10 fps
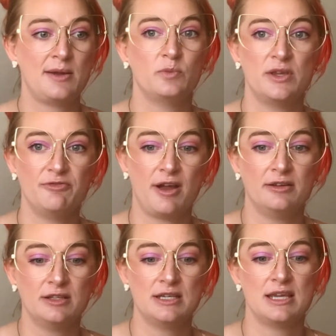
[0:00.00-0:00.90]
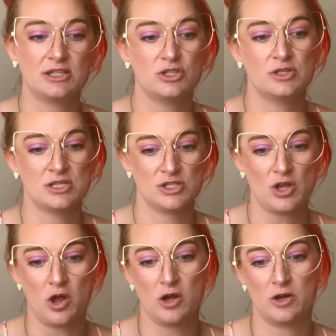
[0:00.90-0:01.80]
and we finally get to the
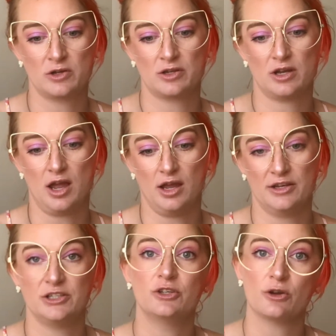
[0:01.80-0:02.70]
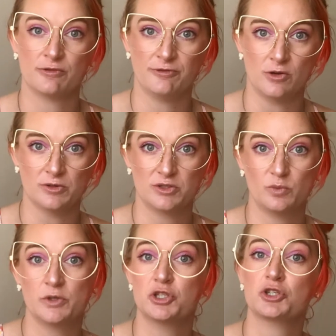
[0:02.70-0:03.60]
song uh, Your Fault,
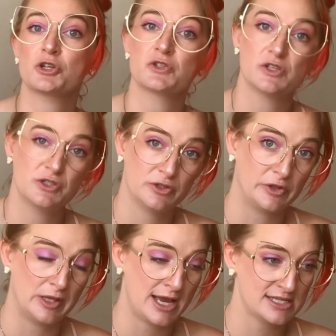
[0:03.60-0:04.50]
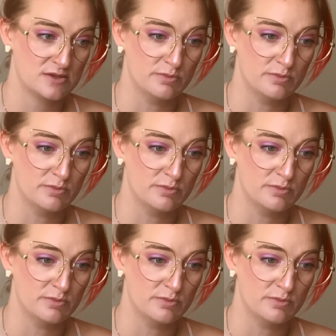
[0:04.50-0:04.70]
which turns into The Last